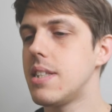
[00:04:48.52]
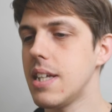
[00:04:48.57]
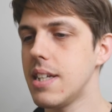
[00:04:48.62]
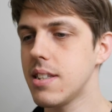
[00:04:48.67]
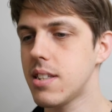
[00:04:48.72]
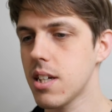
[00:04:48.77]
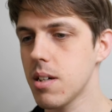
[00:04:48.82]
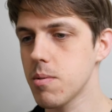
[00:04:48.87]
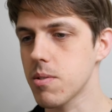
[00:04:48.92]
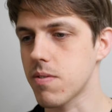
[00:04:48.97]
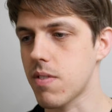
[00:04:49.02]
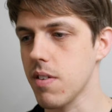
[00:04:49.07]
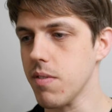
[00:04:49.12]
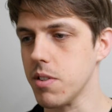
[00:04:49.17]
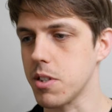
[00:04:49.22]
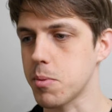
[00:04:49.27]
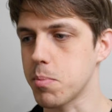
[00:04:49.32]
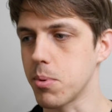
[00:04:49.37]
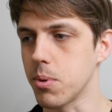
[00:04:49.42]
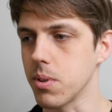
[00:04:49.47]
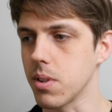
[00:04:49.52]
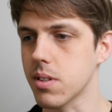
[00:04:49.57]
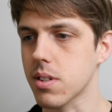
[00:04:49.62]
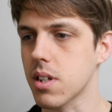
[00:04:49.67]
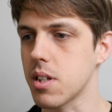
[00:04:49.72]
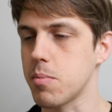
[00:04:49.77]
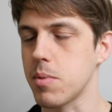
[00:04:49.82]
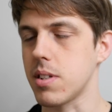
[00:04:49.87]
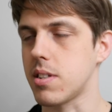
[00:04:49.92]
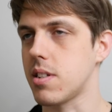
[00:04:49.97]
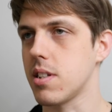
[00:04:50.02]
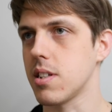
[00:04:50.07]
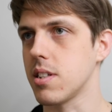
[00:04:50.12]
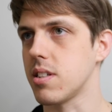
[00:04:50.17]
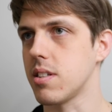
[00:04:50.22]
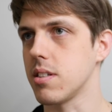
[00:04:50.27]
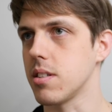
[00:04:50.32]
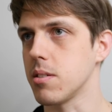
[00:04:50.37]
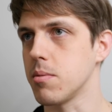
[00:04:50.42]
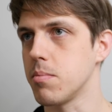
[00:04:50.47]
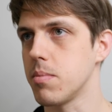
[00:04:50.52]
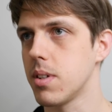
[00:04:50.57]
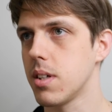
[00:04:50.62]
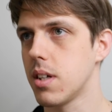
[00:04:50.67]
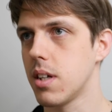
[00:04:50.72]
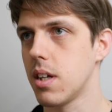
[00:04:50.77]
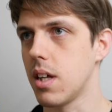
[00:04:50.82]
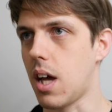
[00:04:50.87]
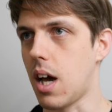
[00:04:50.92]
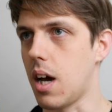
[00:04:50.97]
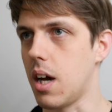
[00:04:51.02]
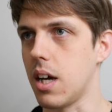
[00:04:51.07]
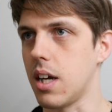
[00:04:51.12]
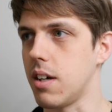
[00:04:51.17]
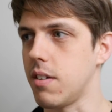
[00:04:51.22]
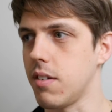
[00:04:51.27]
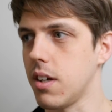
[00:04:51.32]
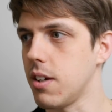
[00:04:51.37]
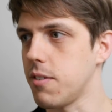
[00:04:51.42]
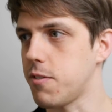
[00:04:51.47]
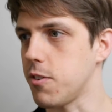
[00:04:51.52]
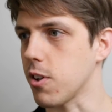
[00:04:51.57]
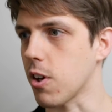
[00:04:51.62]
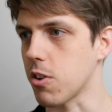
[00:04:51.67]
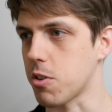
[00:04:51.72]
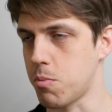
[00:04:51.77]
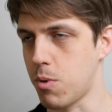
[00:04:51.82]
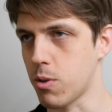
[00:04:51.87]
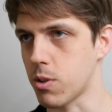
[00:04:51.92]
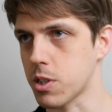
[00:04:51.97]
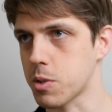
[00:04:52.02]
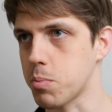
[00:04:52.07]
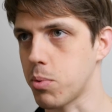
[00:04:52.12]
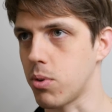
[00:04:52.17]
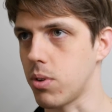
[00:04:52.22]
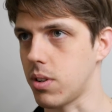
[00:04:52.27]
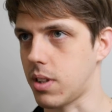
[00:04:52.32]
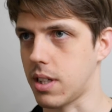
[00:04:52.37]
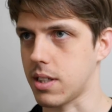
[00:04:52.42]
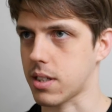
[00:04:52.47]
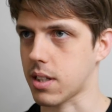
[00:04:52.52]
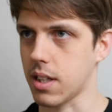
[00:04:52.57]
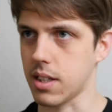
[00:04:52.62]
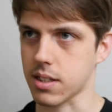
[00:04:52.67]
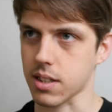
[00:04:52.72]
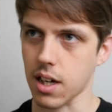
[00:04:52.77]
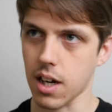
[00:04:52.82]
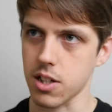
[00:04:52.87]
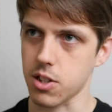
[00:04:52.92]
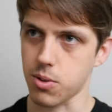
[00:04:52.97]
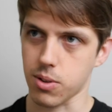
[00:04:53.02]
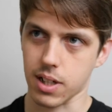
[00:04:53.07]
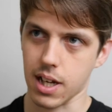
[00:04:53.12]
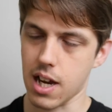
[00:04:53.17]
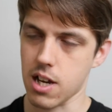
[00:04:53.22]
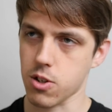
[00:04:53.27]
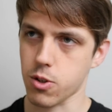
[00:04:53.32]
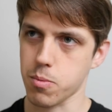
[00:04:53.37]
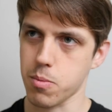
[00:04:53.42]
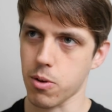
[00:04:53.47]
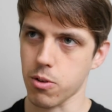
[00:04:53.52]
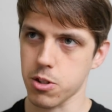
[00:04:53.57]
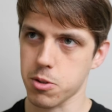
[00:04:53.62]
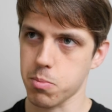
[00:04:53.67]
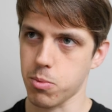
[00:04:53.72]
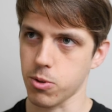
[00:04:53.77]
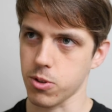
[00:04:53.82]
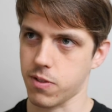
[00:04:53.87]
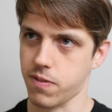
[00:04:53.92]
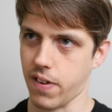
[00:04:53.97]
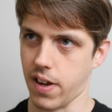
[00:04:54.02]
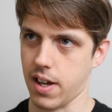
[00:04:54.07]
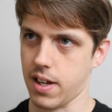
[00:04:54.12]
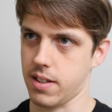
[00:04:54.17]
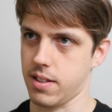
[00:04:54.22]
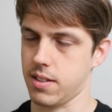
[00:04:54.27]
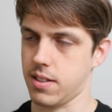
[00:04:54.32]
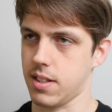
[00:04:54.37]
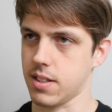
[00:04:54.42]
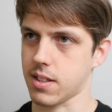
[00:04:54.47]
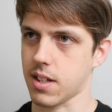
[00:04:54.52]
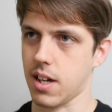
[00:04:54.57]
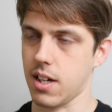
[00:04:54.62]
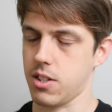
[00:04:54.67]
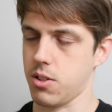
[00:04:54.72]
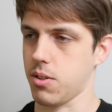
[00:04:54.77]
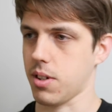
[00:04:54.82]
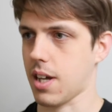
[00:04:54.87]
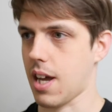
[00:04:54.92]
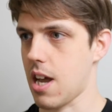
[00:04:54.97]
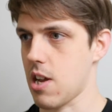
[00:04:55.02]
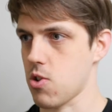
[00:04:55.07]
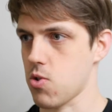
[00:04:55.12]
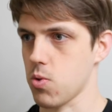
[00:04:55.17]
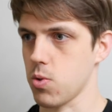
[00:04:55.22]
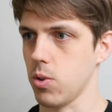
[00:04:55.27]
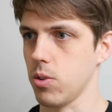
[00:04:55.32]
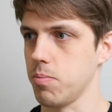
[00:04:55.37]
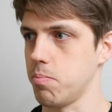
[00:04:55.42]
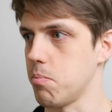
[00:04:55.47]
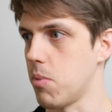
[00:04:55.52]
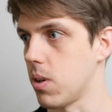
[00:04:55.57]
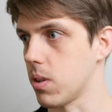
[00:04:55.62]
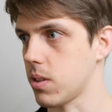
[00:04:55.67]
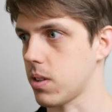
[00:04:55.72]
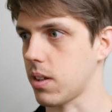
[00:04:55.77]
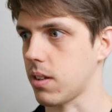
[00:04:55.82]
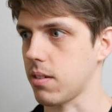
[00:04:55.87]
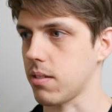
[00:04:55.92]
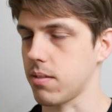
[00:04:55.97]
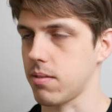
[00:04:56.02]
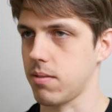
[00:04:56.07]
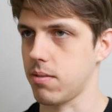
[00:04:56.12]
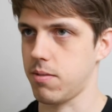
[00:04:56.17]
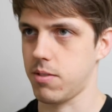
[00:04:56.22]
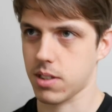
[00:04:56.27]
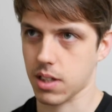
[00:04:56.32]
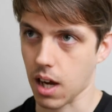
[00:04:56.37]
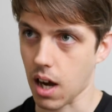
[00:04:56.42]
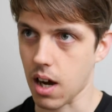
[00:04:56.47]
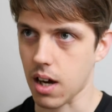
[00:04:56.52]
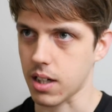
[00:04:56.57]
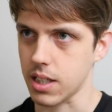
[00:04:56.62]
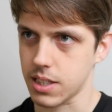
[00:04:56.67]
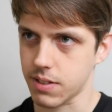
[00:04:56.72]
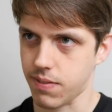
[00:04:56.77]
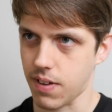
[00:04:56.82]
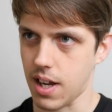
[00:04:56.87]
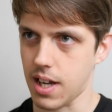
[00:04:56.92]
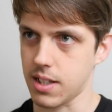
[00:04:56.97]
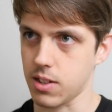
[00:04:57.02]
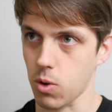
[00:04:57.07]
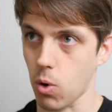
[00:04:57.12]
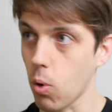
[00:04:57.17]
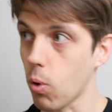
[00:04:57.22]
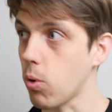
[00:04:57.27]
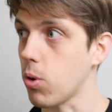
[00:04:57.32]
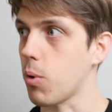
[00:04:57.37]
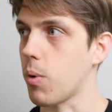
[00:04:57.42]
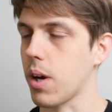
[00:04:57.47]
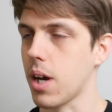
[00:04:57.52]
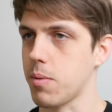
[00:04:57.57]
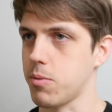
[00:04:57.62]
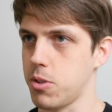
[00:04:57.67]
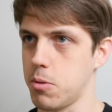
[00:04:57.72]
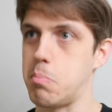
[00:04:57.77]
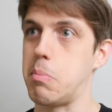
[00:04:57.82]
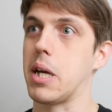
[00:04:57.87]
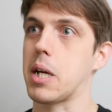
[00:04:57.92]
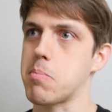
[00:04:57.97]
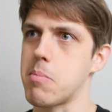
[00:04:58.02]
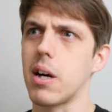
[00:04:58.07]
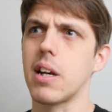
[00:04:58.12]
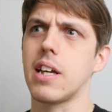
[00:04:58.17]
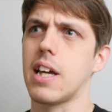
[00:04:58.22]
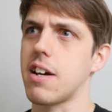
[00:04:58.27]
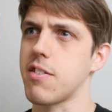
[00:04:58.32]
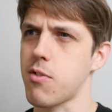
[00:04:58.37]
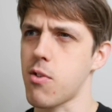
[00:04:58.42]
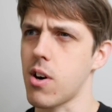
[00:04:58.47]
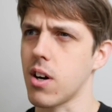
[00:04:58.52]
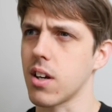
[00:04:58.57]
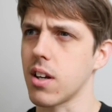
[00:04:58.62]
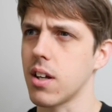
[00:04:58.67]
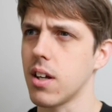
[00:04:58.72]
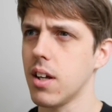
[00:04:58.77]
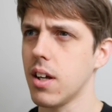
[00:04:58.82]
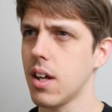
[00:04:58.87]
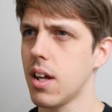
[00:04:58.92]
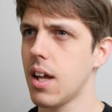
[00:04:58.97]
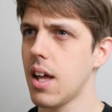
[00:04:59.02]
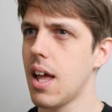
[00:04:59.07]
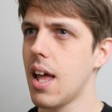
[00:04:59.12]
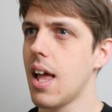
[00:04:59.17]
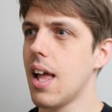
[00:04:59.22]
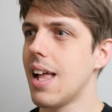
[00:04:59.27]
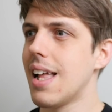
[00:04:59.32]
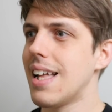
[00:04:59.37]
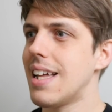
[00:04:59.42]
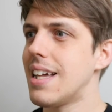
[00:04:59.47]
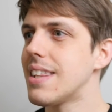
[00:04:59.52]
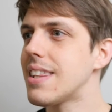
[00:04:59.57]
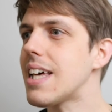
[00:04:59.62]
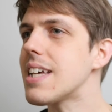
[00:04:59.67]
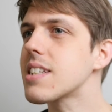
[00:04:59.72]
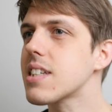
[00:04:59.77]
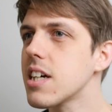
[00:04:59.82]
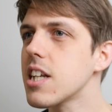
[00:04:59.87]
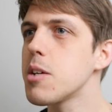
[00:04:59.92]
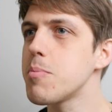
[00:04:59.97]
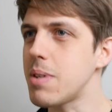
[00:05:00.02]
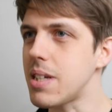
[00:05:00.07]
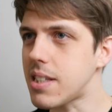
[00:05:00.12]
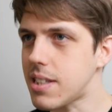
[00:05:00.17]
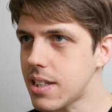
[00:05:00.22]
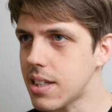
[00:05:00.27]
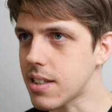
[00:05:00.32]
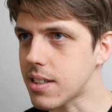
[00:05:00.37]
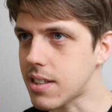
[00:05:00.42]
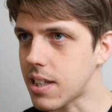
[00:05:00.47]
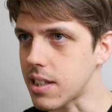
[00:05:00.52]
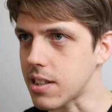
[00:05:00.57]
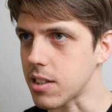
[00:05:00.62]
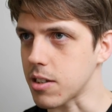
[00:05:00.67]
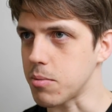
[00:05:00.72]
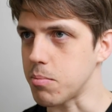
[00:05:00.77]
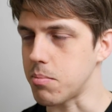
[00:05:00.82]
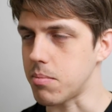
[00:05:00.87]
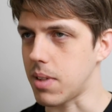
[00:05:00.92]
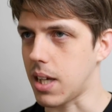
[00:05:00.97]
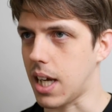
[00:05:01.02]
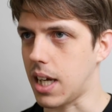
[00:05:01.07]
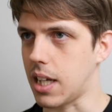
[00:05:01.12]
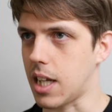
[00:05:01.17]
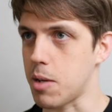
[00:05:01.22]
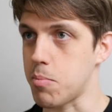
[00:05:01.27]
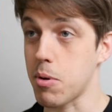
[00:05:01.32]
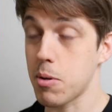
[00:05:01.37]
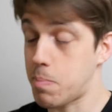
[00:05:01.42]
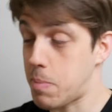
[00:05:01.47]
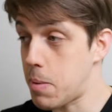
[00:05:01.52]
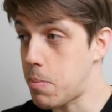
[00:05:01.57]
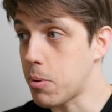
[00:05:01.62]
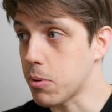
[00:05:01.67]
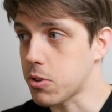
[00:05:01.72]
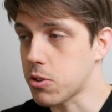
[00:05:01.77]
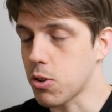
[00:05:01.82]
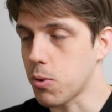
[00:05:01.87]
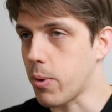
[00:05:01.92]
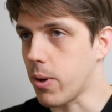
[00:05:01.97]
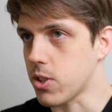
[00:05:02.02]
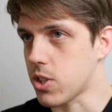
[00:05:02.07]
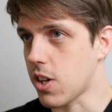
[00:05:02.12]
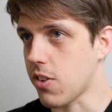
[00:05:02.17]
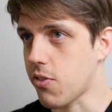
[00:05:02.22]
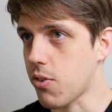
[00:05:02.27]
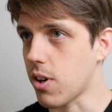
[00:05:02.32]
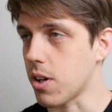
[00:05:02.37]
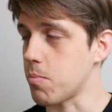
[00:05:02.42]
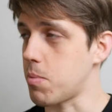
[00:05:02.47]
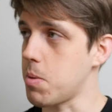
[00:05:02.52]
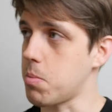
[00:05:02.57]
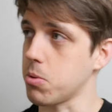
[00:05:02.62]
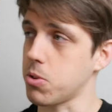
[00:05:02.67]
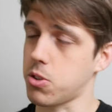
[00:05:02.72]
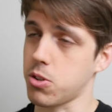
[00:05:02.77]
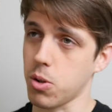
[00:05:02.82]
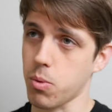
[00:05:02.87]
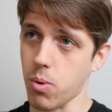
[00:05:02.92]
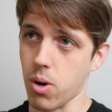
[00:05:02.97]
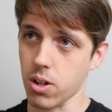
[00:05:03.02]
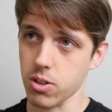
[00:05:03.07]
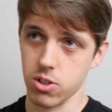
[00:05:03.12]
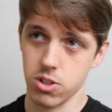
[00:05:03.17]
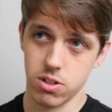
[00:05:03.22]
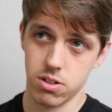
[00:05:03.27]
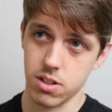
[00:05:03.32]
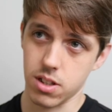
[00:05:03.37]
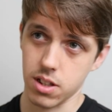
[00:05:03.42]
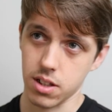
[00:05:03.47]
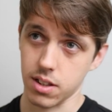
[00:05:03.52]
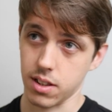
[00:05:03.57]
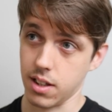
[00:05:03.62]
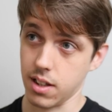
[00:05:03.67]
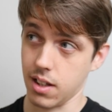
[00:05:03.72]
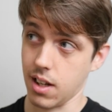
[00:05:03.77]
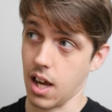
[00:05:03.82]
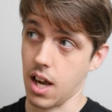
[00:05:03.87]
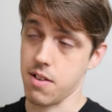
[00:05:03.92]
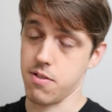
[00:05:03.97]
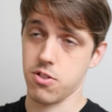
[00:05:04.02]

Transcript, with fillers: in terms of every sport, there's going to be cynicism. If you go to motorsport, there's guys who are casual motorsports fans, there's guys who are casual modding cars fans, all the way up to big money F1. there's going to be cynicism in it, but people still watch F1, people still watch the live